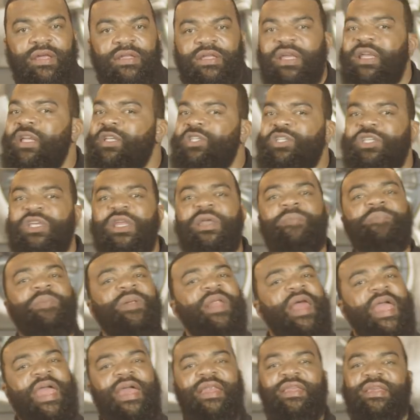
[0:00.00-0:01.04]
Then she
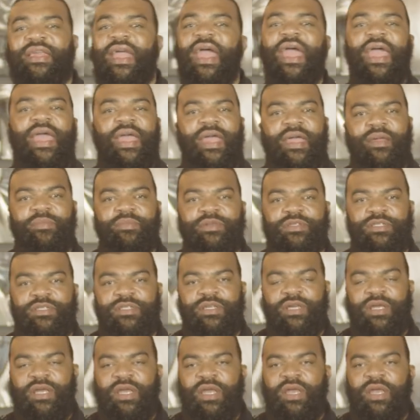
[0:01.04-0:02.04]
playing games,